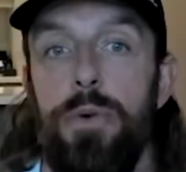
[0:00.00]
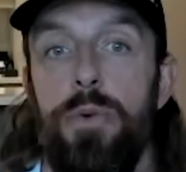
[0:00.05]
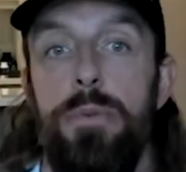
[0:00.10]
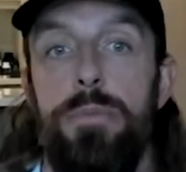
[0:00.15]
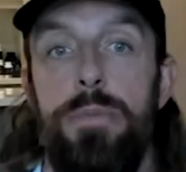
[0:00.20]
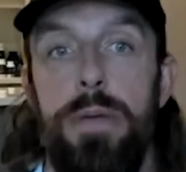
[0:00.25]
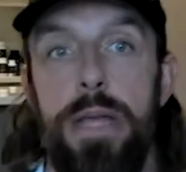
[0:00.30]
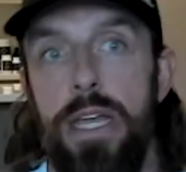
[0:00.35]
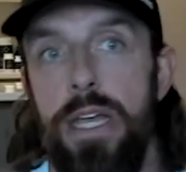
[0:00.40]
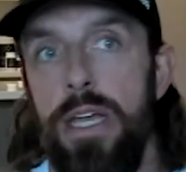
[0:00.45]
would
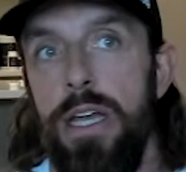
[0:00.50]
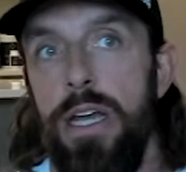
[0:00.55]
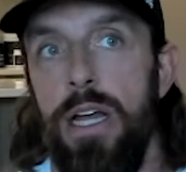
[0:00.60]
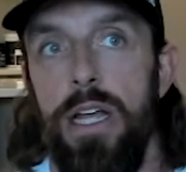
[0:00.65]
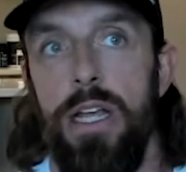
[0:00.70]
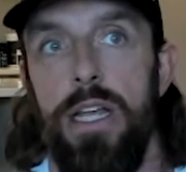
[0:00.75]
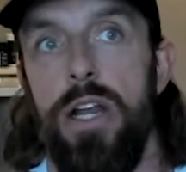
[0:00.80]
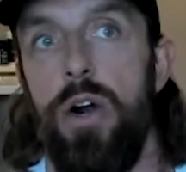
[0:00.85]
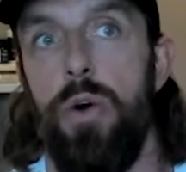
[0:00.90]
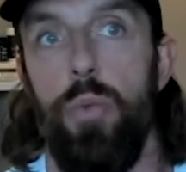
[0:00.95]
be,
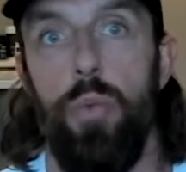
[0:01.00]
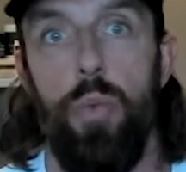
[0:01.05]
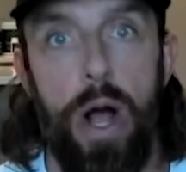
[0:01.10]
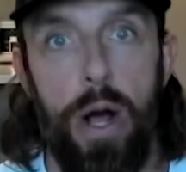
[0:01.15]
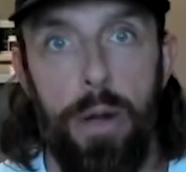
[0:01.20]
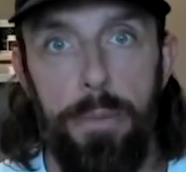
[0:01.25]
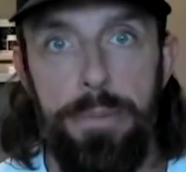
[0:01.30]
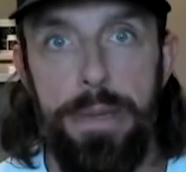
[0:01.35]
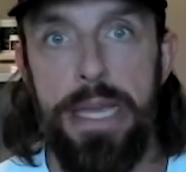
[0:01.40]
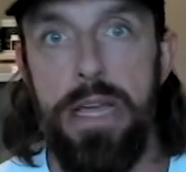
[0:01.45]

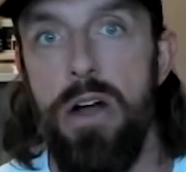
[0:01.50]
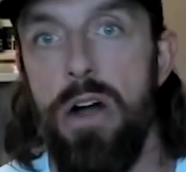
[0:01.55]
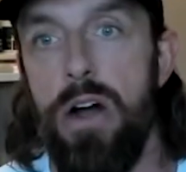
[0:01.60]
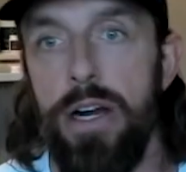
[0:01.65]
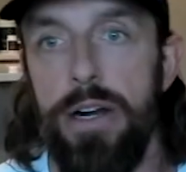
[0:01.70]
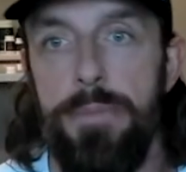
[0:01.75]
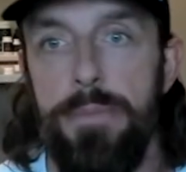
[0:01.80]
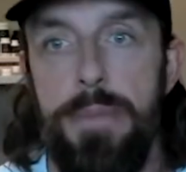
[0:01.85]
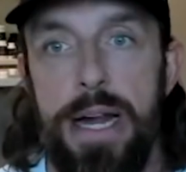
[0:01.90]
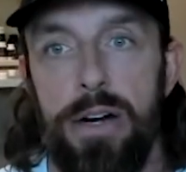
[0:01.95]
well
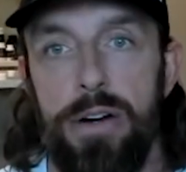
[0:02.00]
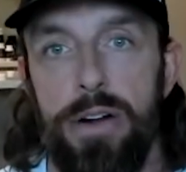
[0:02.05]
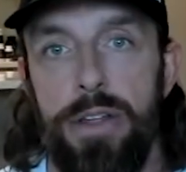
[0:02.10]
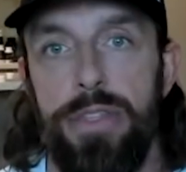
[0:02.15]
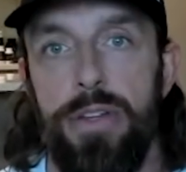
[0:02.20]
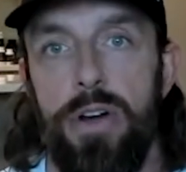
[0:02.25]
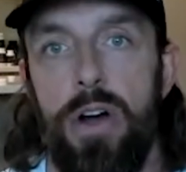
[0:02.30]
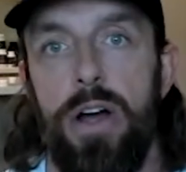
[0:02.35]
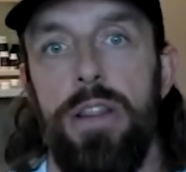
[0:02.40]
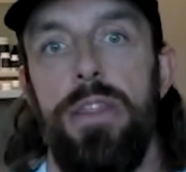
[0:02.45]
beyond a
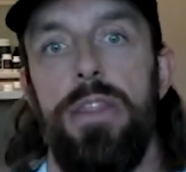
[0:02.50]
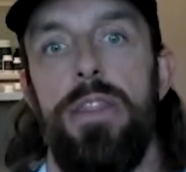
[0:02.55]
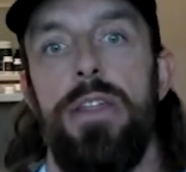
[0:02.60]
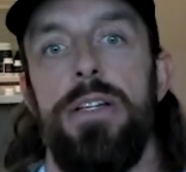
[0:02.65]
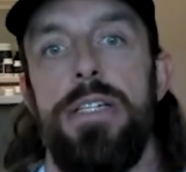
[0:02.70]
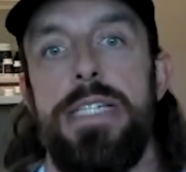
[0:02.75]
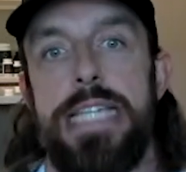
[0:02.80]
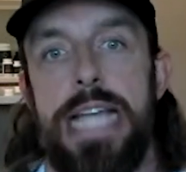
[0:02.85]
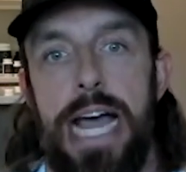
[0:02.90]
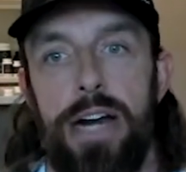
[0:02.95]
marathon the
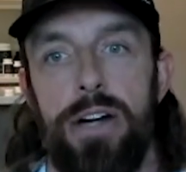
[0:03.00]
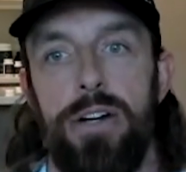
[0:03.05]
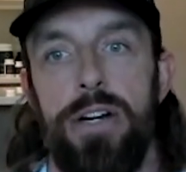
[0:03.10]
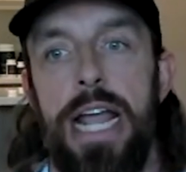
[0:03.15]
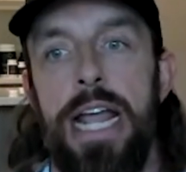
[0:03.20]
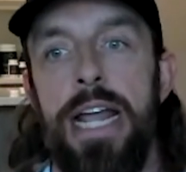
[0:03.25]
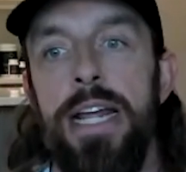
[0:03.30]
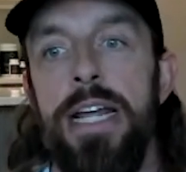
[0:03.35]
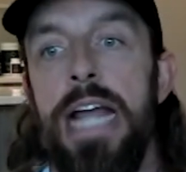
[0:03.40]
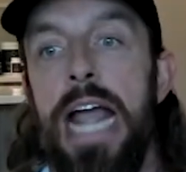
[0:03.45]

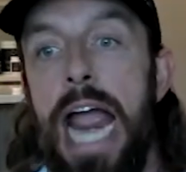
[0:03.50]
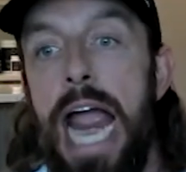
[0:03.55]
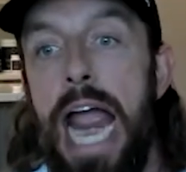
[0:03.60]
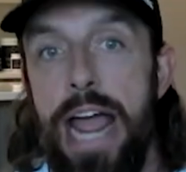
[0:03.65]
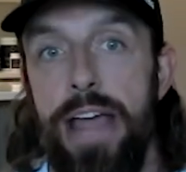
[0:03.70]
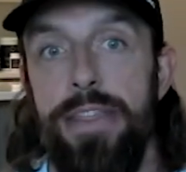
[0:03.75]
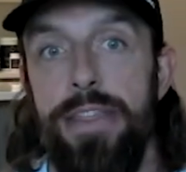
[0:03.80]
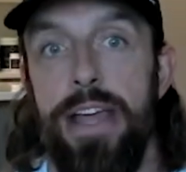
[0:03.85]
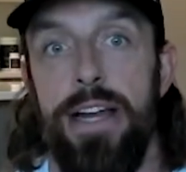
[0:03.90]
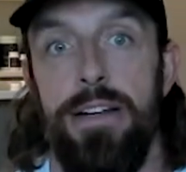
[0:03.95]
Saturday,
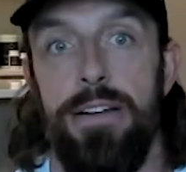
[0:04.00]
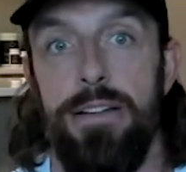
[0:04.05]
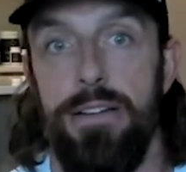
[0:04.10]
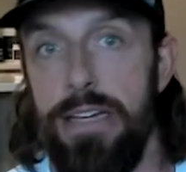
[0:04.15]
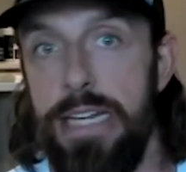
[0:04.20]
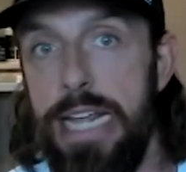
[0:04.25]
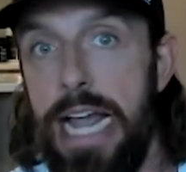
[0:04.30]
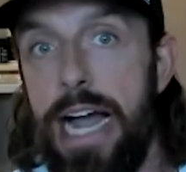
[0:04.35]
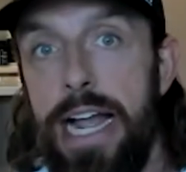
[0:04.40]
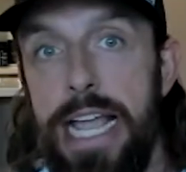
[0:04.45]
and then
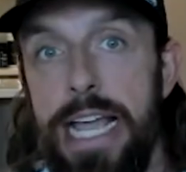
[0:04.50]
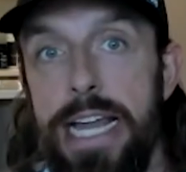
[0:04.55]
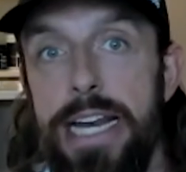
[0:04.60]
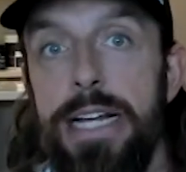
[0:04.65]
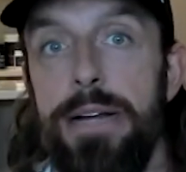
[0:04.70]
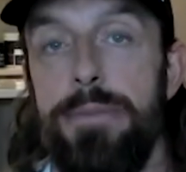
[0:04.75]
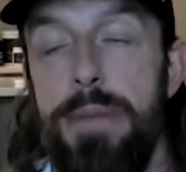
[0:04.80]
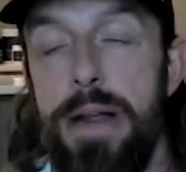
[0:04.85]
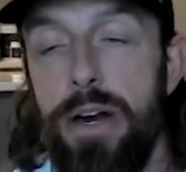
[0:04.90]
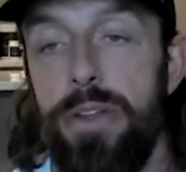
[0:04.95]
hitting
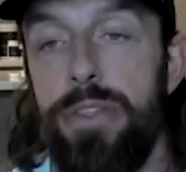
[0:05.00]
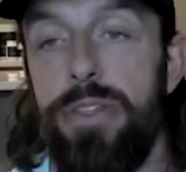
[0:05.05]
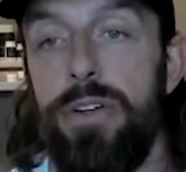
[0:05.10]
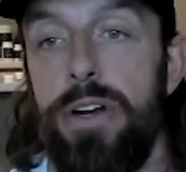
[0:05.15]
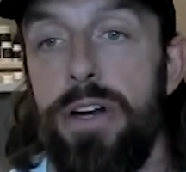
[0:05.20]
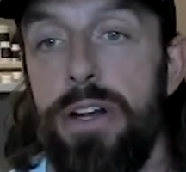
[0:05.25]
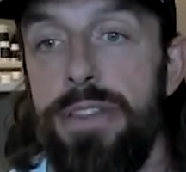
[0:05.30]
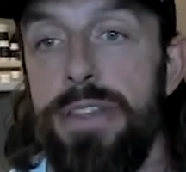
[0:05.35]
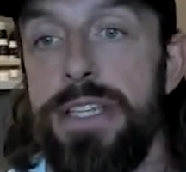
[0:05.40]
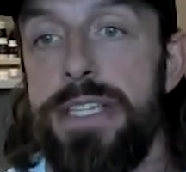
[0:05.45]
a marathon
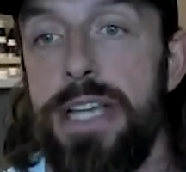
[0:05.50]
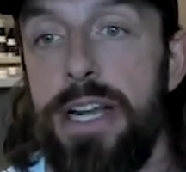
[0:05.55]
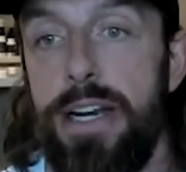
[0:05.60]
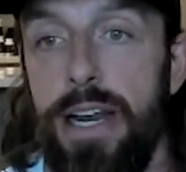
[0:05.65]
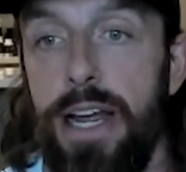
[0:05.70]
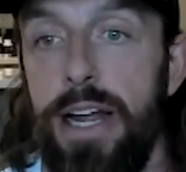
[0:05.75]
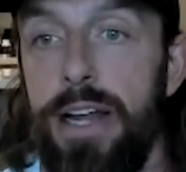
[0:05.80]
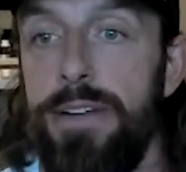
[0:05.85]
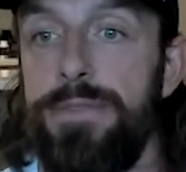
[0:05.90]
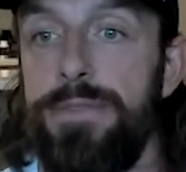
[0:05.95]
on the Sunday.